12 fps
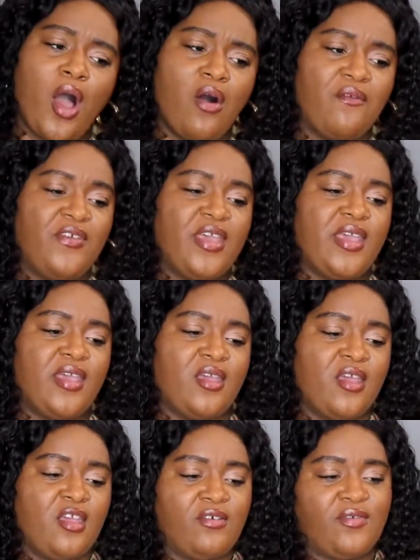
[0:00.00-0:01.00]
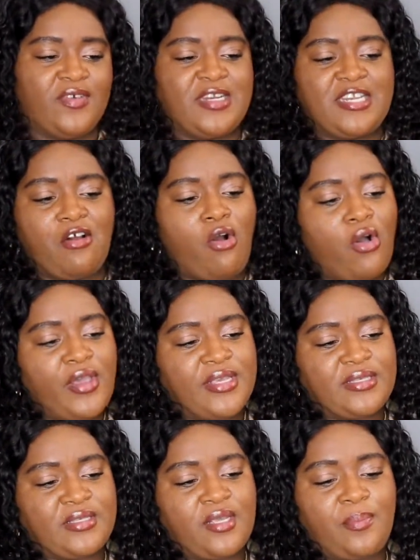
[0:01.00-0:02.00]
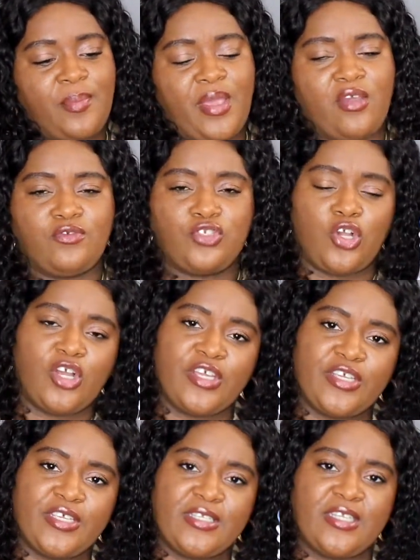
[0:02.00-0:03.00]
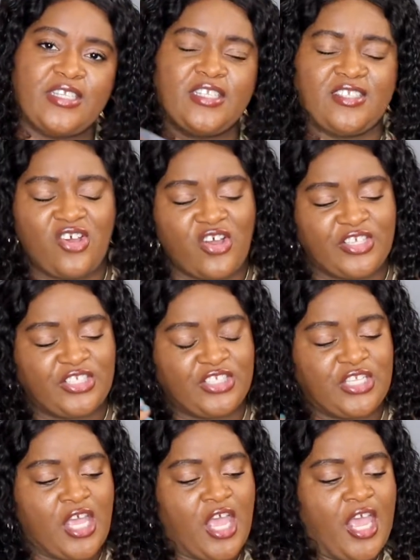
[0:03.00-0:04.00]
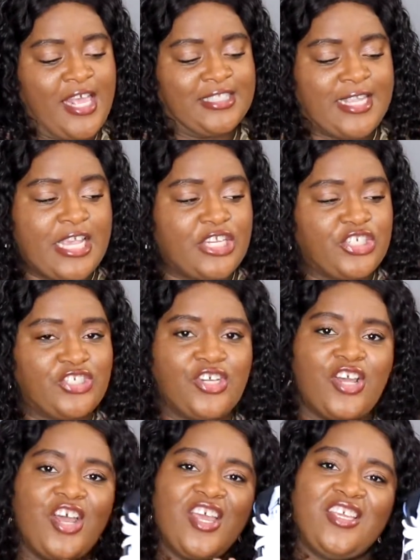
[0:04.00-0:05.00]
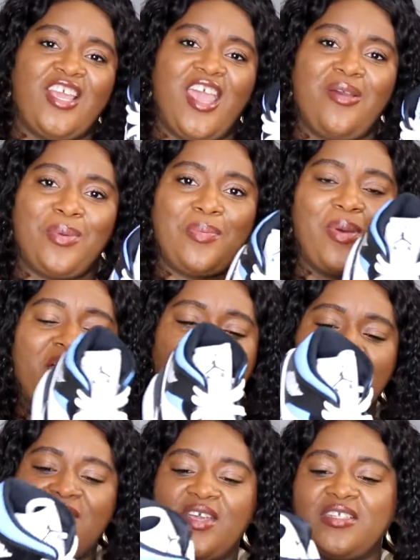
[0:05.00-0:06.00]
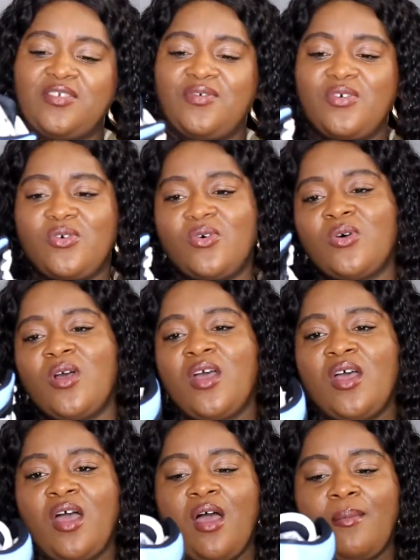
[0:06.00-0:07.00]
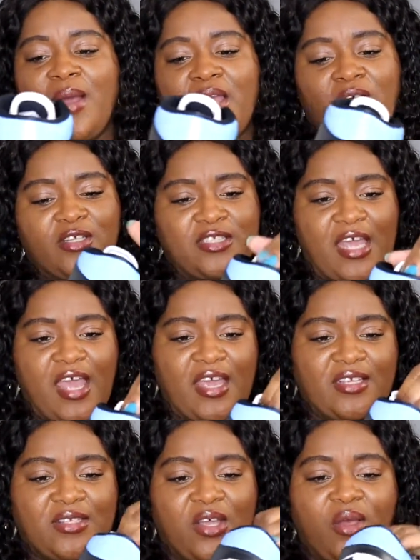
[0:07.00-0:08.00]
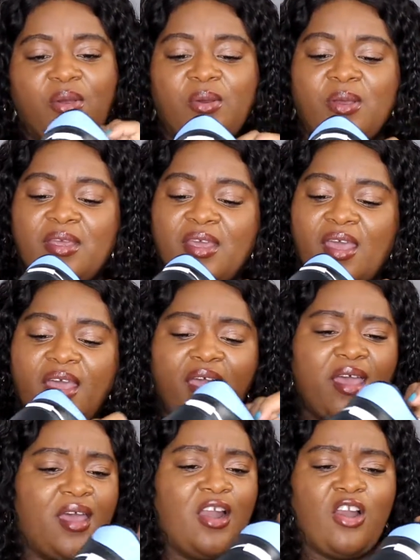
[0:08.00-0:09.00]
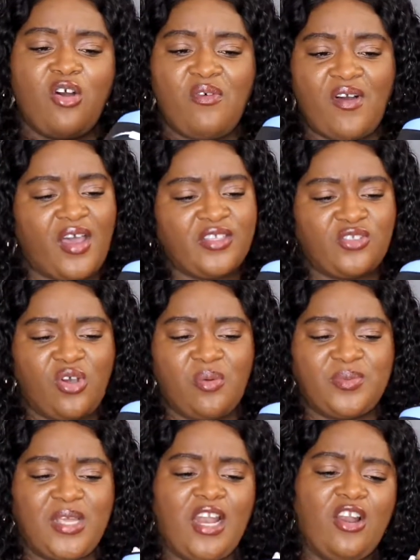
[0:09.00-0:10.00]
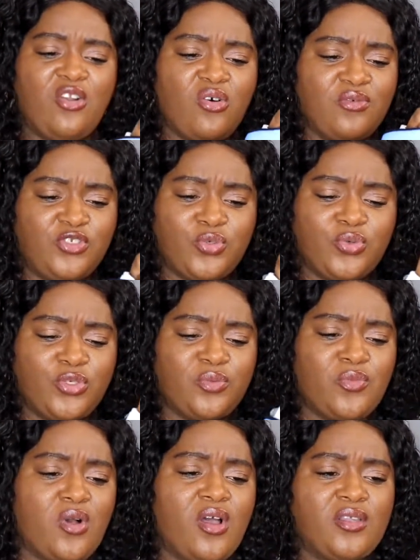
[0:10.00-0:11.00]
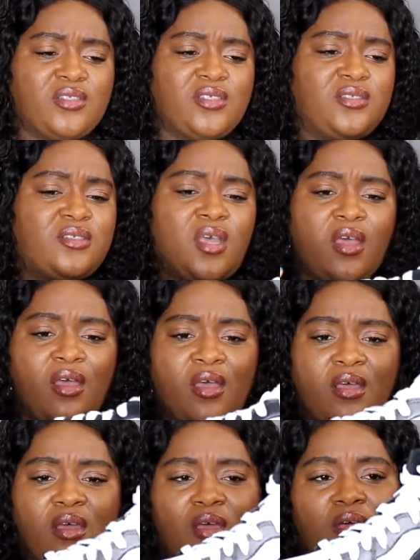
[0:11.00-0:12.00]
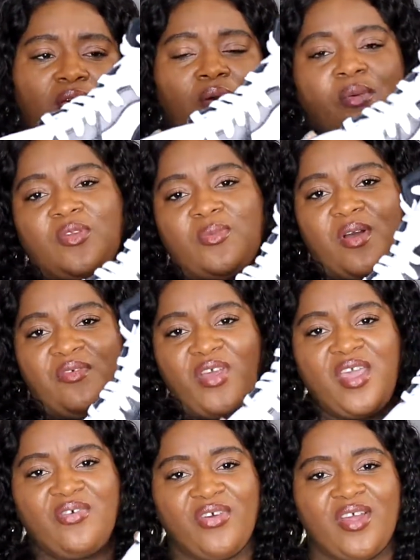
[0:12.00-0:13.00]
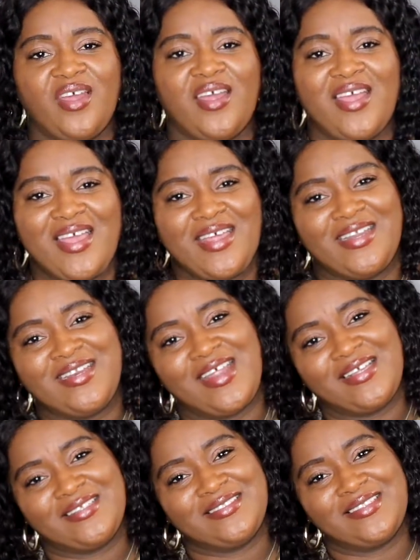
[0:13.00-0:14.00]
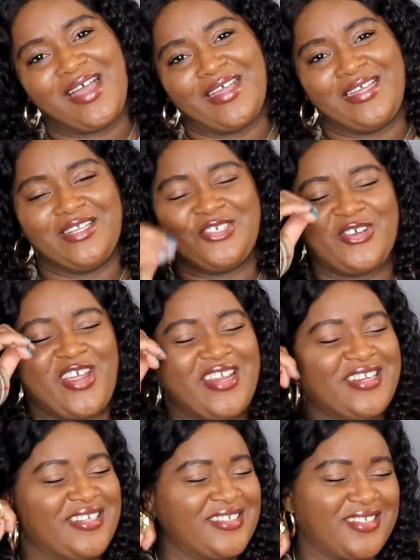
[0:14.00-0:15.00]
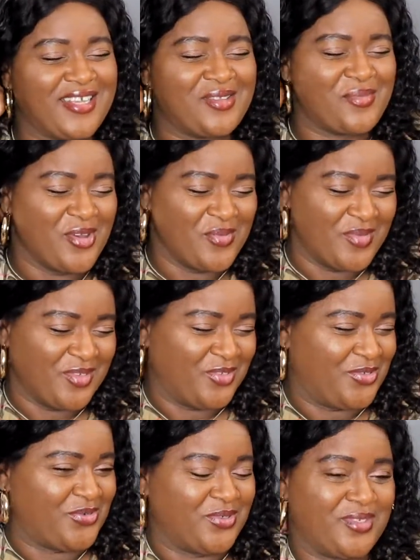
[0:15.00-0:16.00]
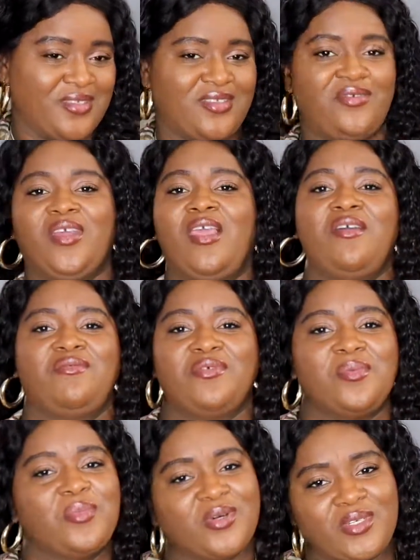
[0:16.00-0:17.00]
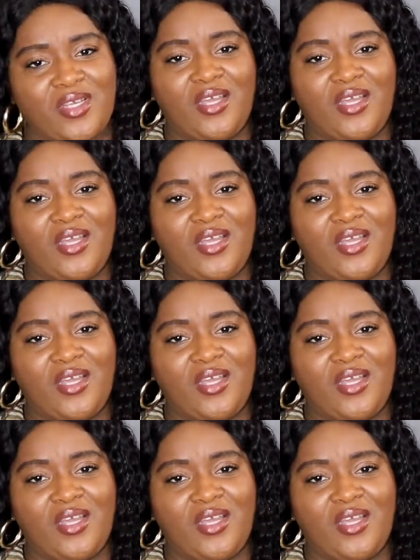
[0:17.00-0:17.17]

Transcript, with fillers: outfit with a nice pair of joggers and a nice t-shirt yeah it'll be perfect for my holiday so yeah I love high tops I love Jordan ones it's uh, one of my favorite Nike trainers at the moment, Jordans. I think everybody